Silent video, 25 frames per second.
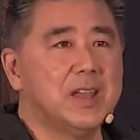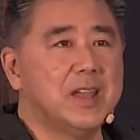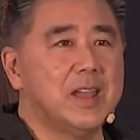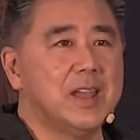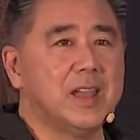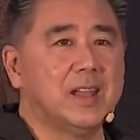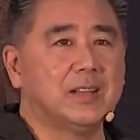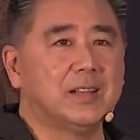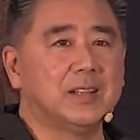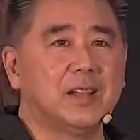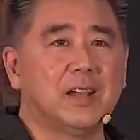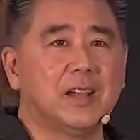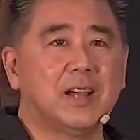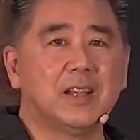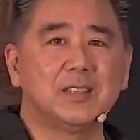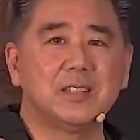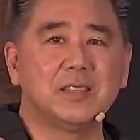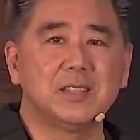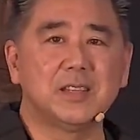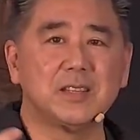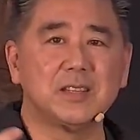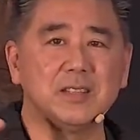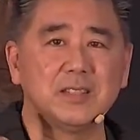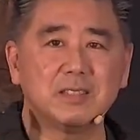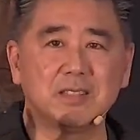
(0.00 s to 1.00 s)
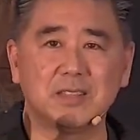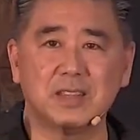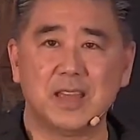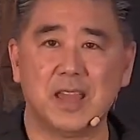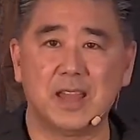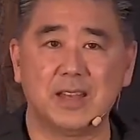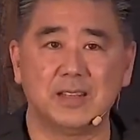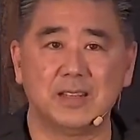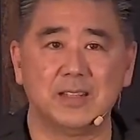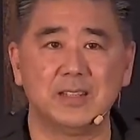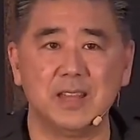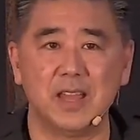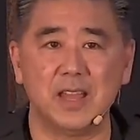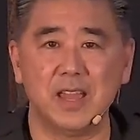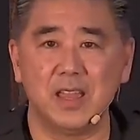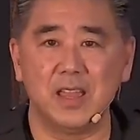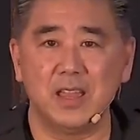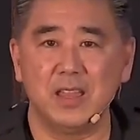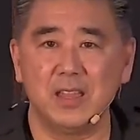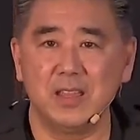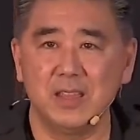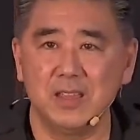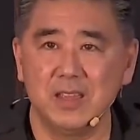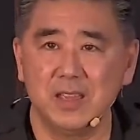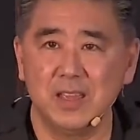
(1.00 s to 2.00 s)
And God says that
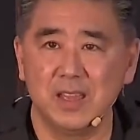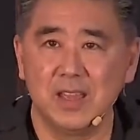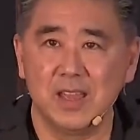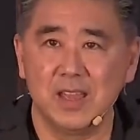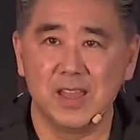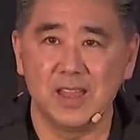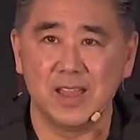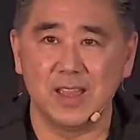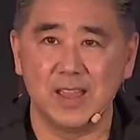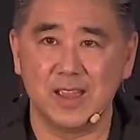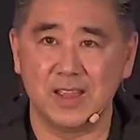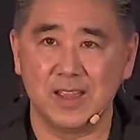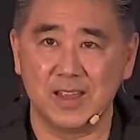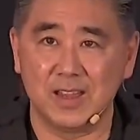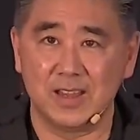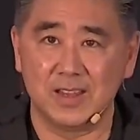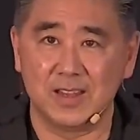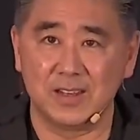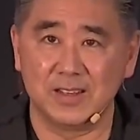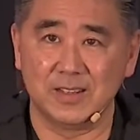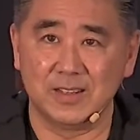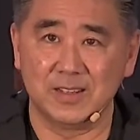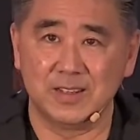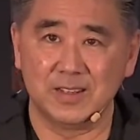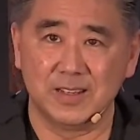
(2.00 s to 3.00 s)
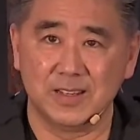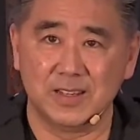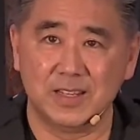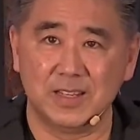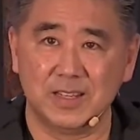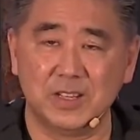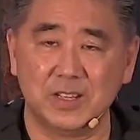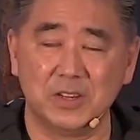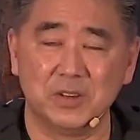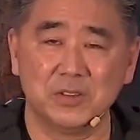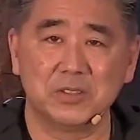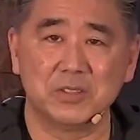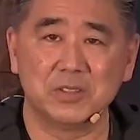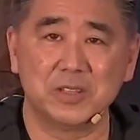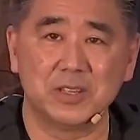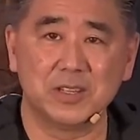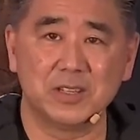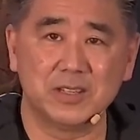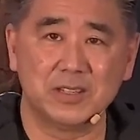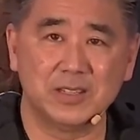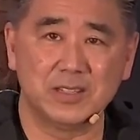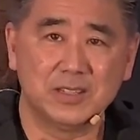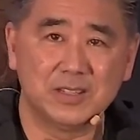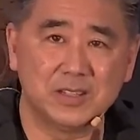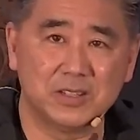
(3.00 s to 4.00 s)
day, and he goes in
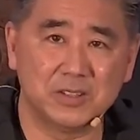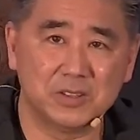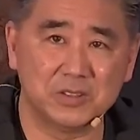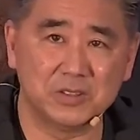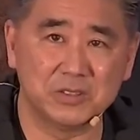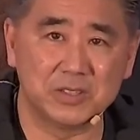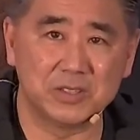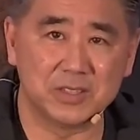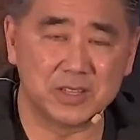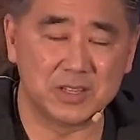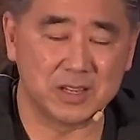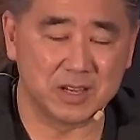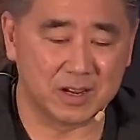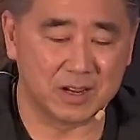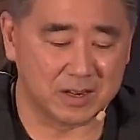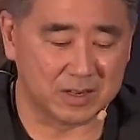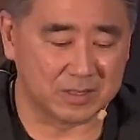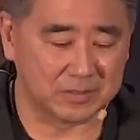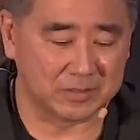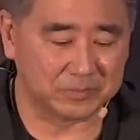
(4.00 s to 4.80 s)
and he closes the ark.